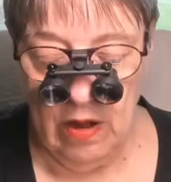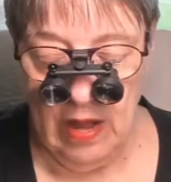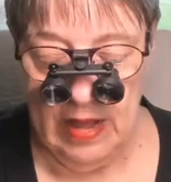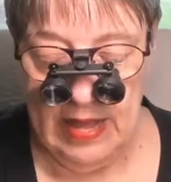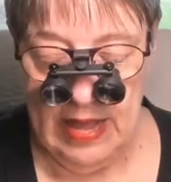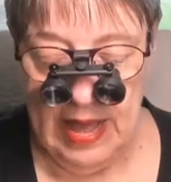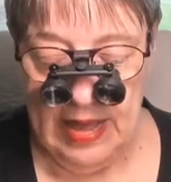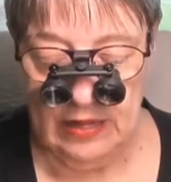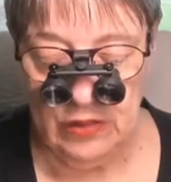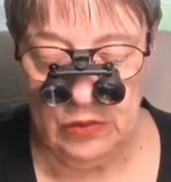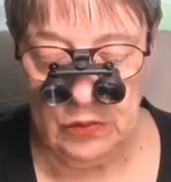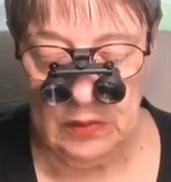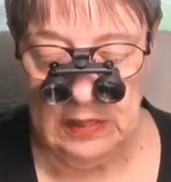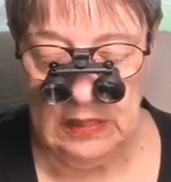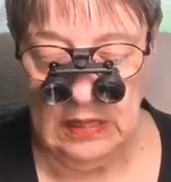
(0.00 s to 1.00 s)
I
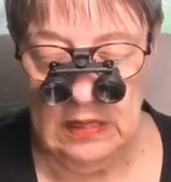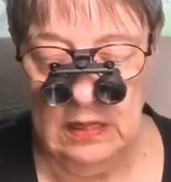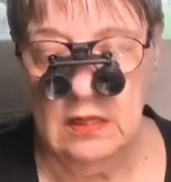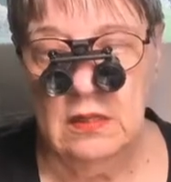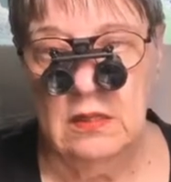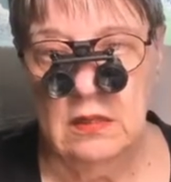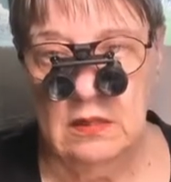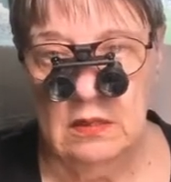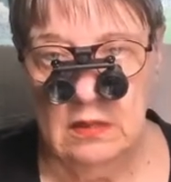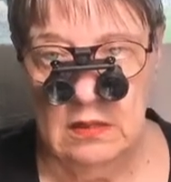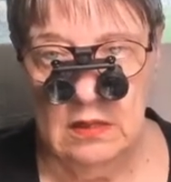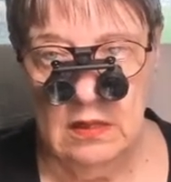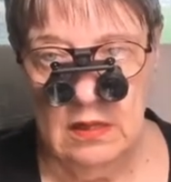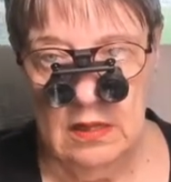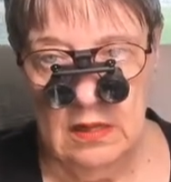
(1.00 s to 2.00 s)
actually
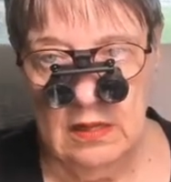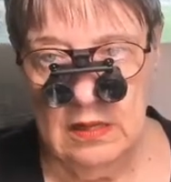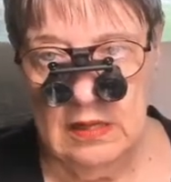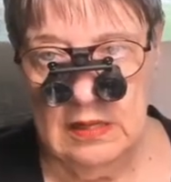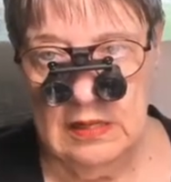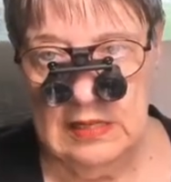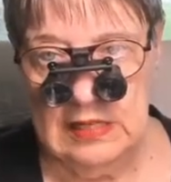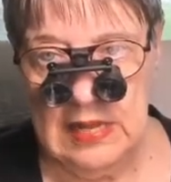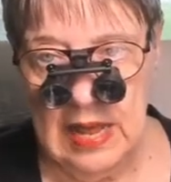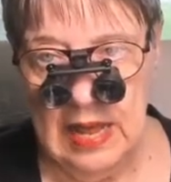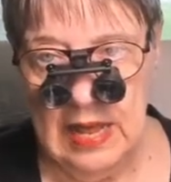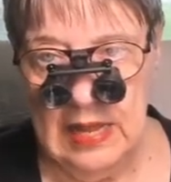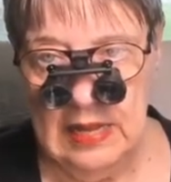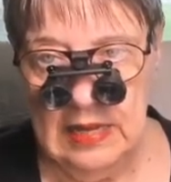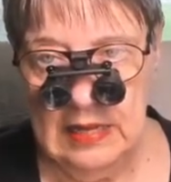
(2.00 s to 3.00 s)

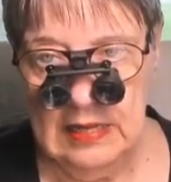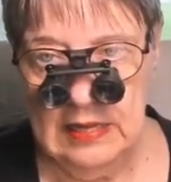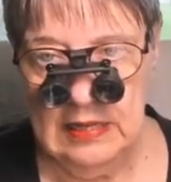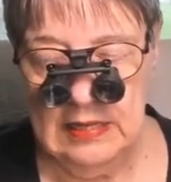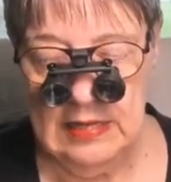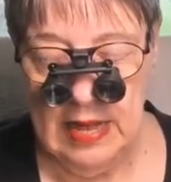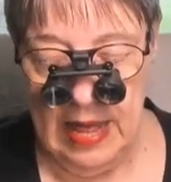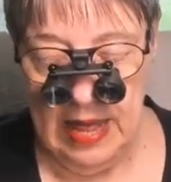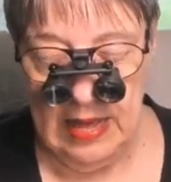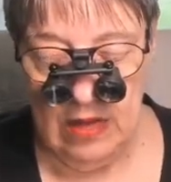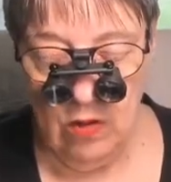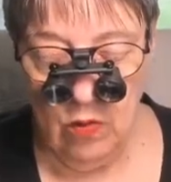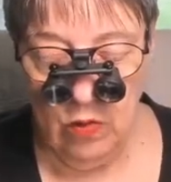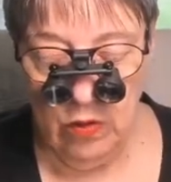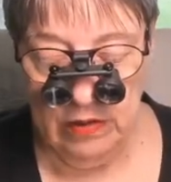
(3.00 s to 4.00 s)
say yay
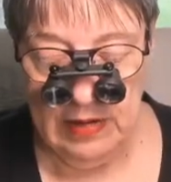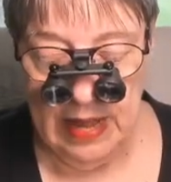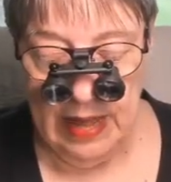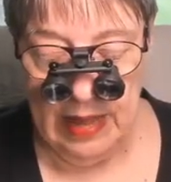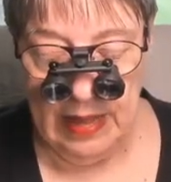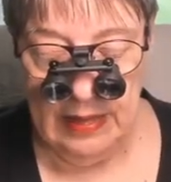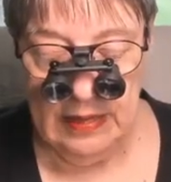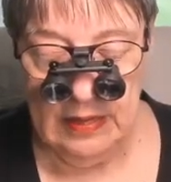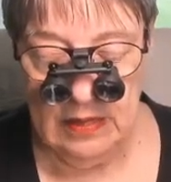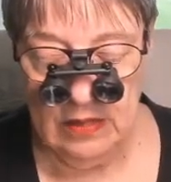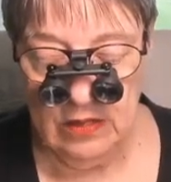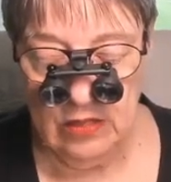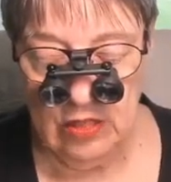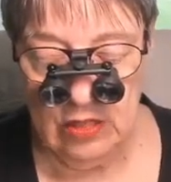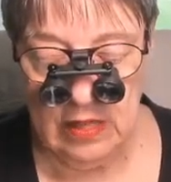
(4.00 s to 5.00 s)
or nay
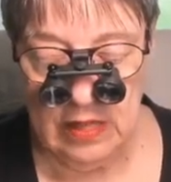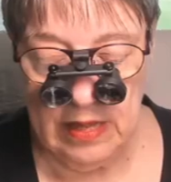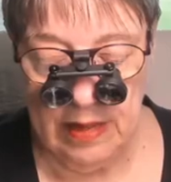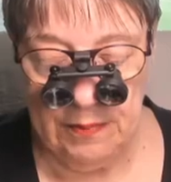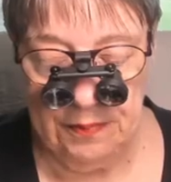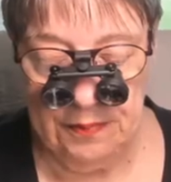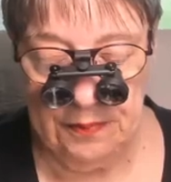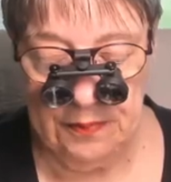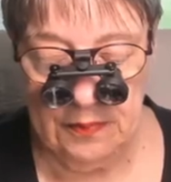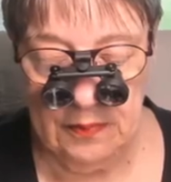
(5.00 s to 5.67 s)
to them.